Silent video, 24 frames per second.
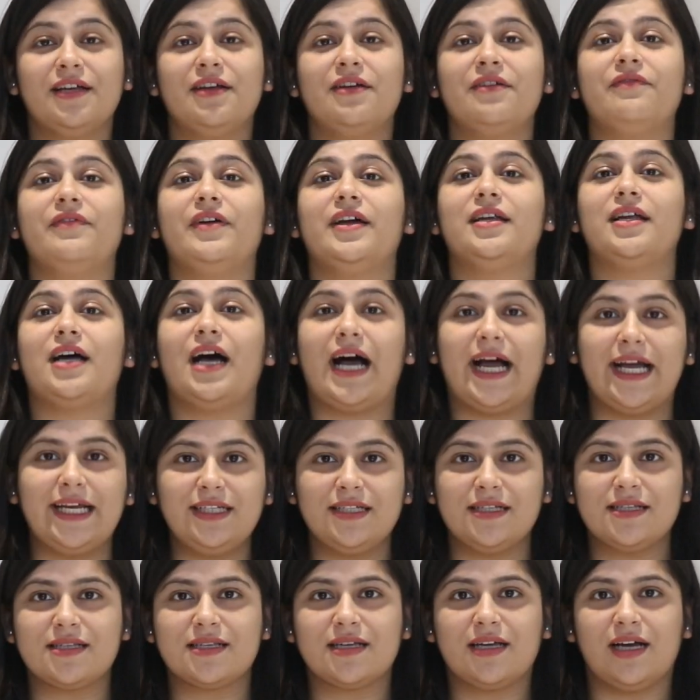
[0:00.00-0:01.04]
where I
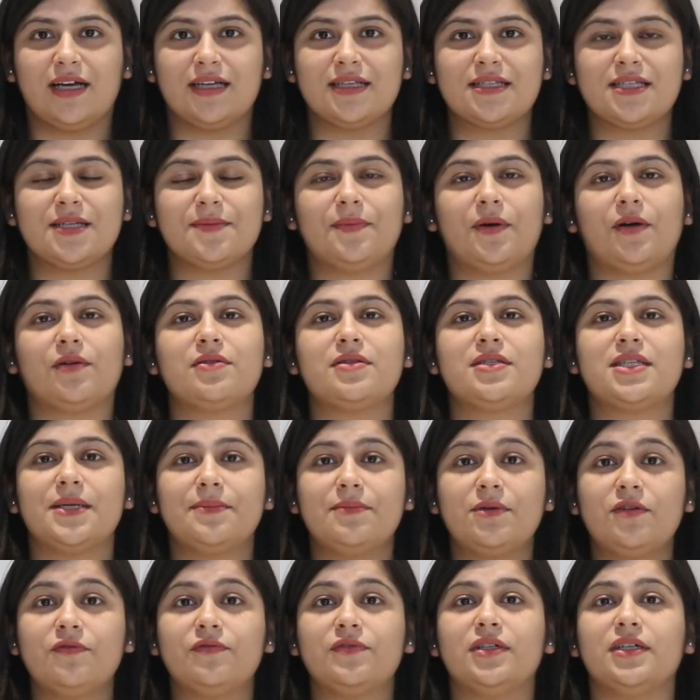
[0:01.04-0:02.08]
discussed about some
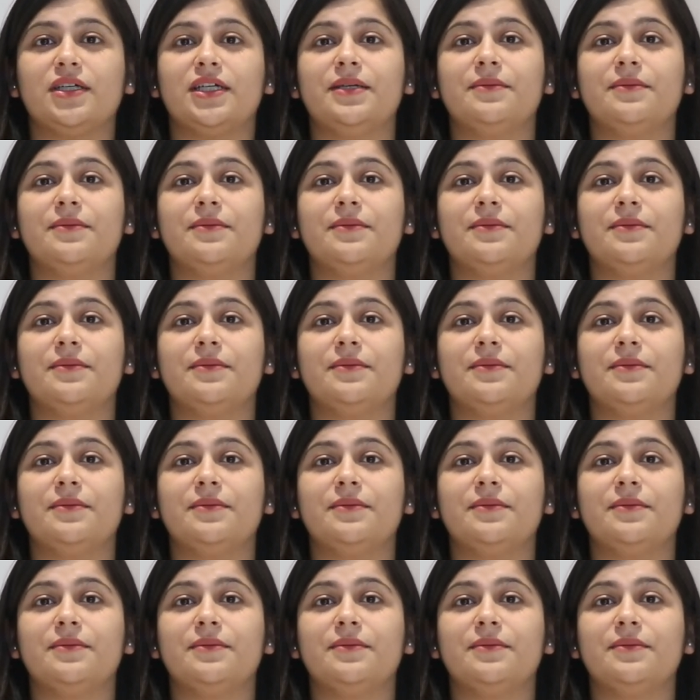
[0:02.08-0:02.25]
of the